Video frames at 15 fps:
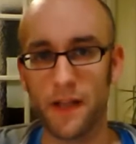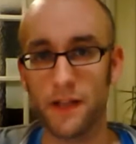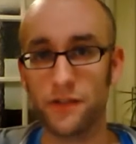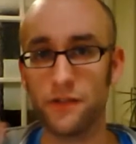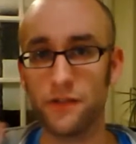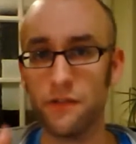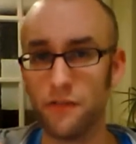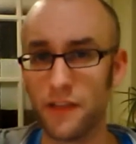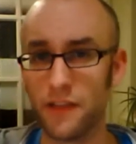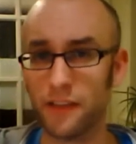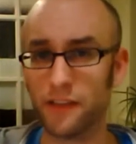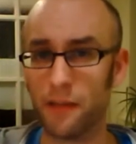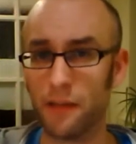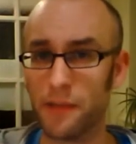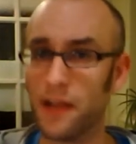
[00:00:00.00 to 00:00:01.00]
Two things
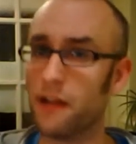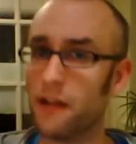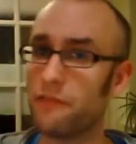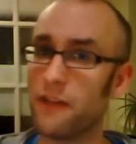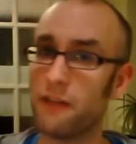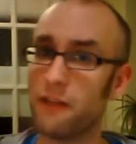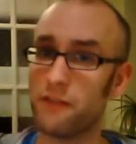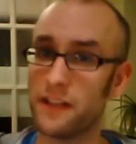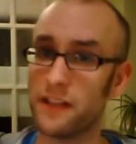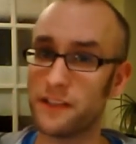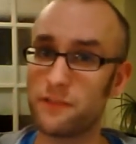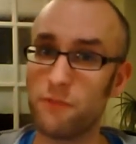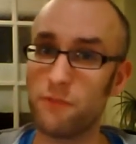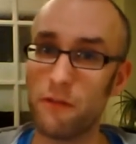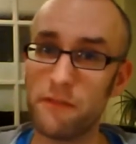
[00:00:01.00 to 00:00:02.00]
coming out of that related
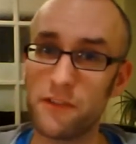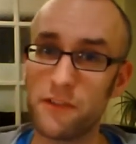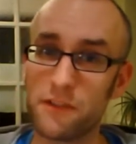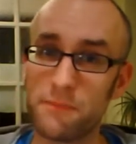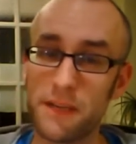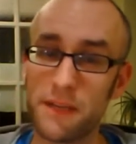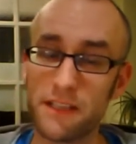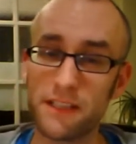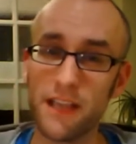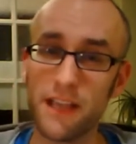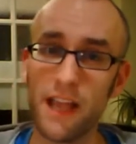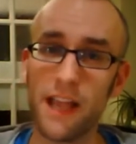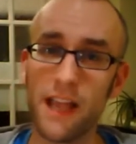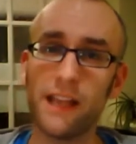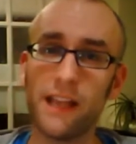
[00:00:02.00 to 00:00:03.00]
to what we've just been
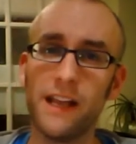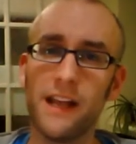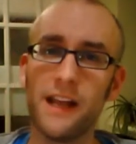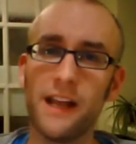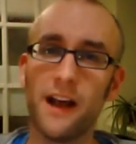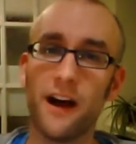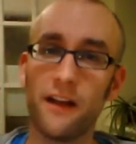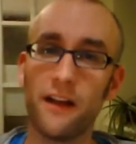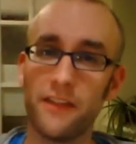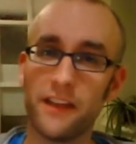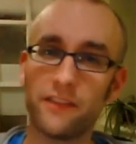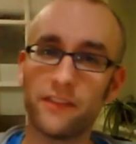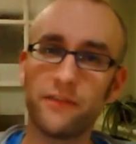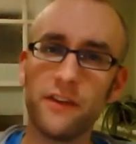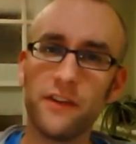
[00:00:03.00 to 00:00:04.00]
saying are
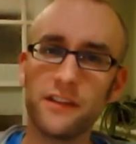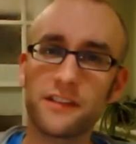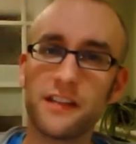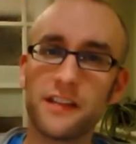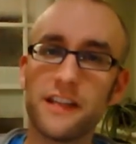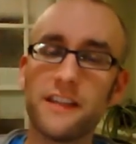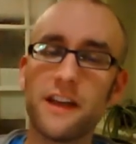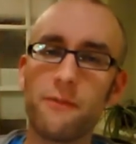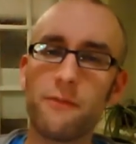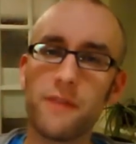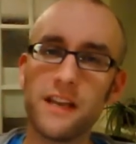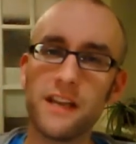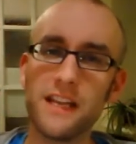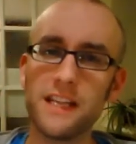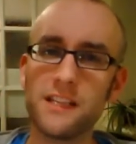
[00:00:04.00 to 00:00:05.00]
this: firstly, that
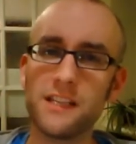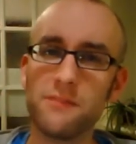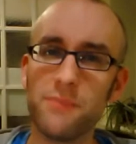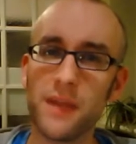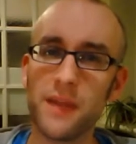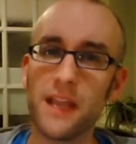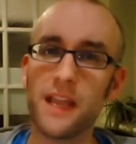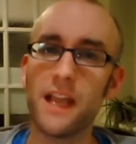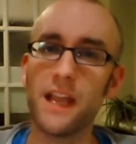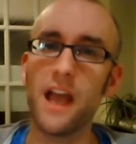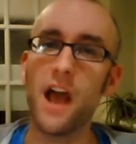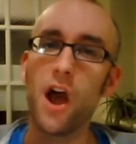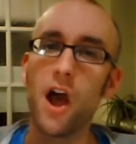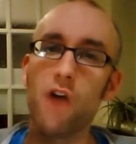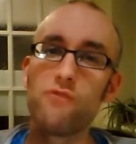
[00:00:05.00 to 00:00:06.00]
we need to be
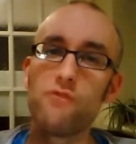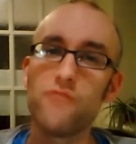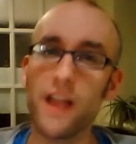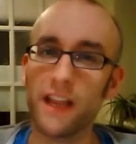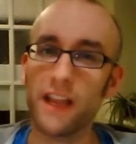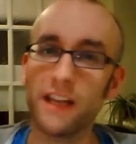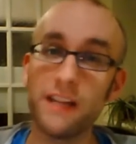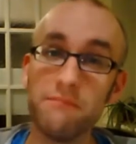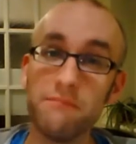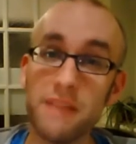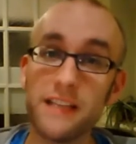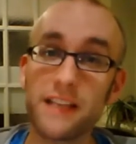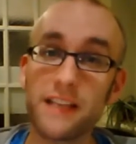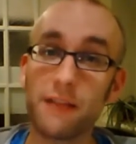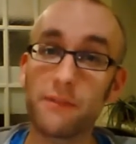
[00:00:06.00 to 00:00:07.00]
regularly
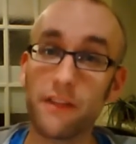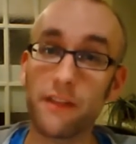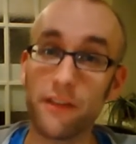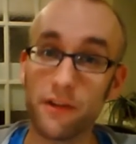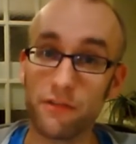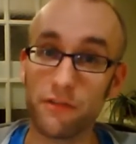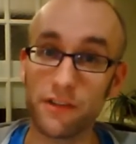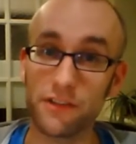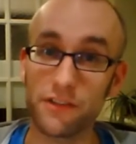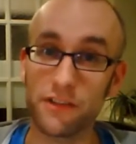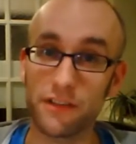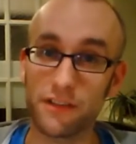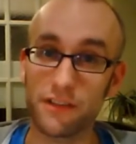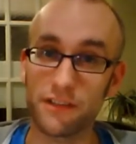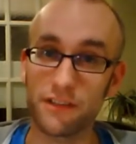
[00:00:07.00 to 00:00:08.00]
meeting with other
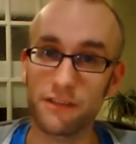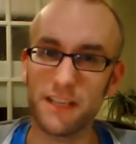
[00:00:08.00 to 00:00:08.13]
Christians.